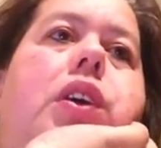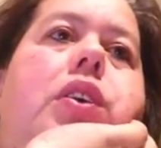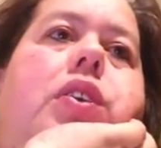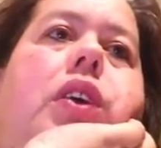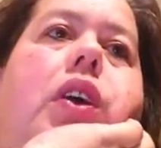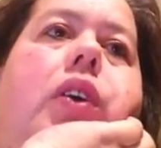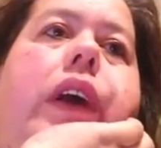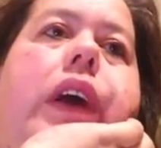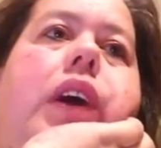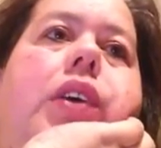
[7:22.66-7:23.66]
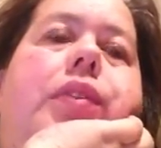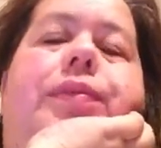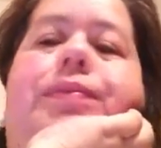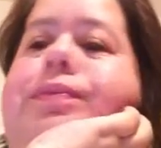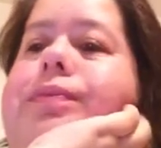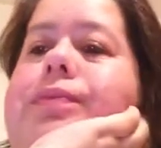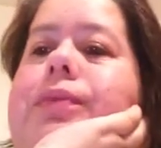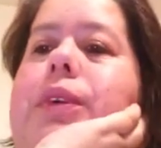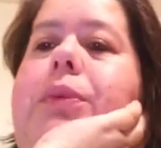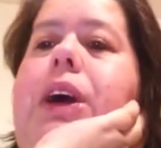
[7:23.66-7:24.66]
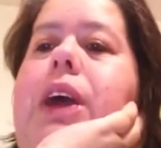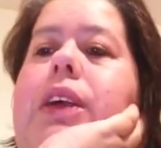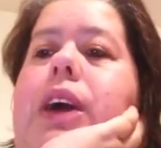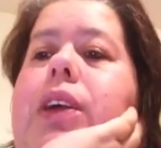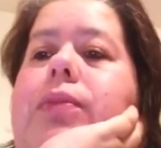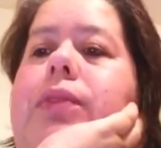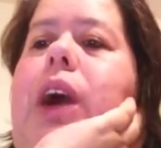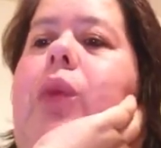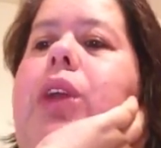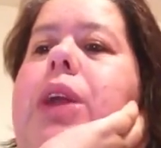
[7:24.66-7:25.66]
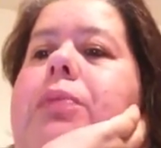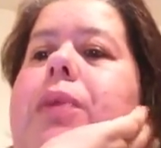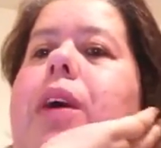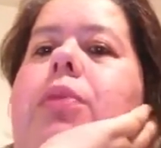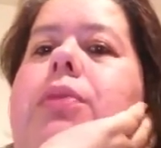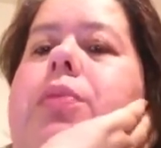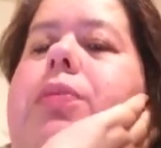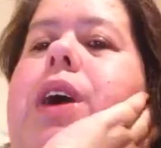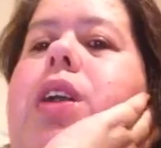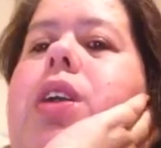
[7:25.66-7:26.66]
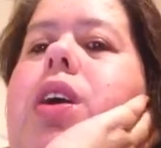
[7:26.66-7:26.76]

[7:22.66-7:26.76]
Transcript: so yeah, I'm kind of like, not really bummed, but